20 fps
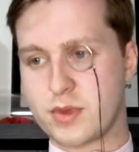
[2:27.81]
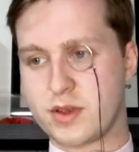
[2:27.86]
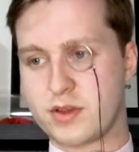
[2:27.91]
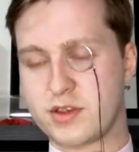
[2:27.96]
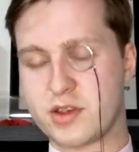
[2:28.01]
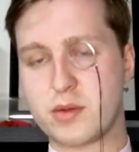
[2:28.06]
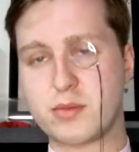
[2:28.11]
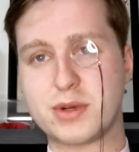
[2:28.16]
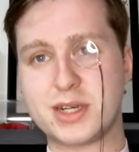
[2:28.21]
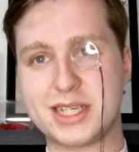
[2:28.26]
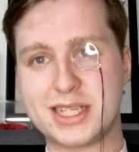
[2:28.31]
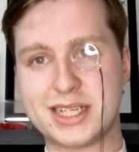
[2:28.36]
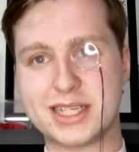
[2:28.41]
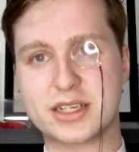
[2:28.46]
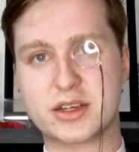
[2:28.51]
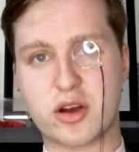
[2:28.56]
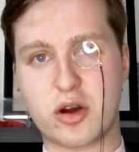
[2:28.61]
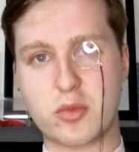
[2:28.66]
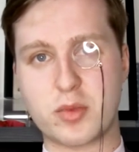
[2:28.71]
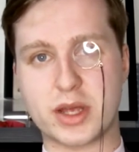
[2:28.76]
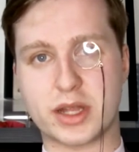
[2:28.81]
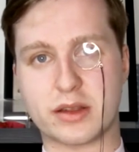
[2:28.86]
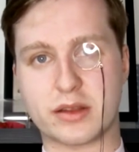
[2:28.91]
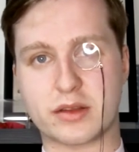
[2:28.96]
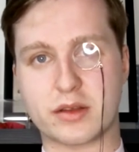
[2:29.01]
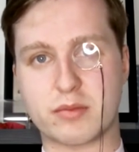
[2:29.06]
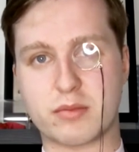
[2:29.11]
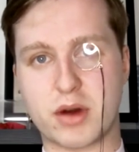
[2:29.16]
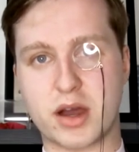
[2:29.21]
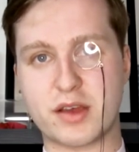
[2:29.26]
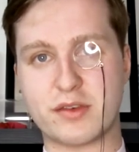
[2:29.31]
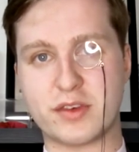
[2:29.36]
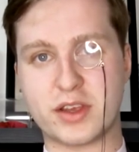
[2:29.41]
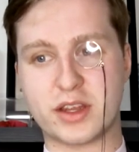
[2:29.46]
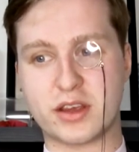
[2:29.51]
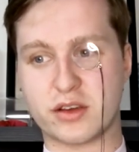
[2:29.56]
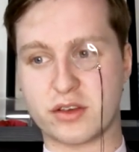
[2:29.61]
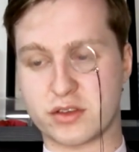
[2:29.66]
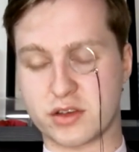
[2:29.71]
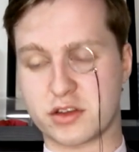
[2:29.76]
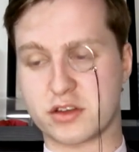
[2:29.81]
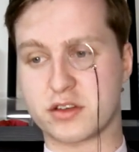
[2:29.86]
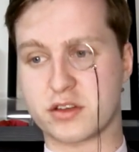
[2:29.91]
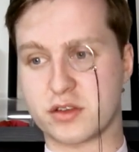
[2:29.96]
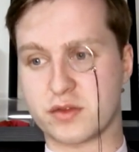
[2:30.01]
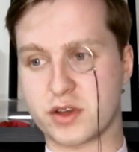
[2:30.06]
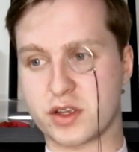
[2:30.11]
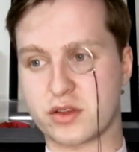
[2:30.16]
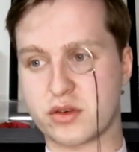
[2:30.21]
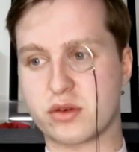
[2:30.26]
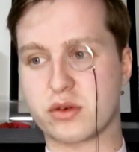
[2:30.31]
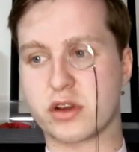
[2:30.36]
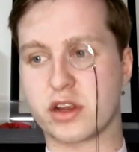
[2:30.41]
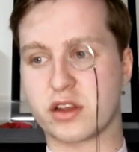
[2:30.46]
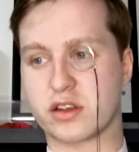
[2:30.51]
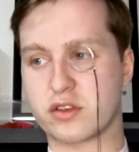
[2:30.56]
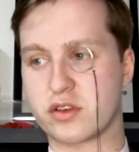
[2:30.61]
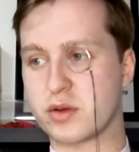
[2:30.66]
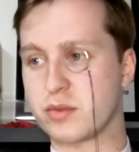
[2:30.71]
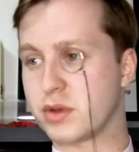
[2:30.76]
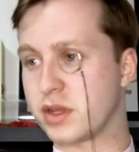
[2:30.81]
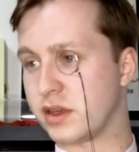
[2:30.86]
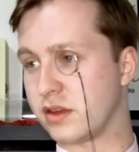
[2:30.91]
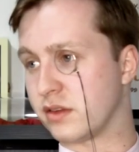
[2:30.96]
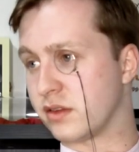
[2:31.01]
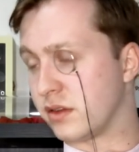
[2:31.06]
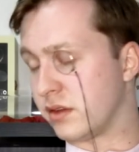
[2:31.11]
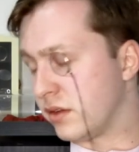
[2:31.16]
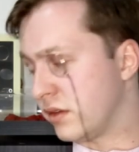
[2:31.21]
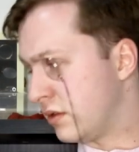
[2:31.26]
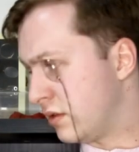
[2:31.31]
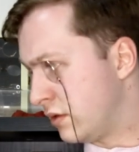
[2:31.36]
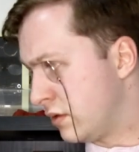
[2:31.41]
Somebody did comment that my videos are just a Victorian striptease and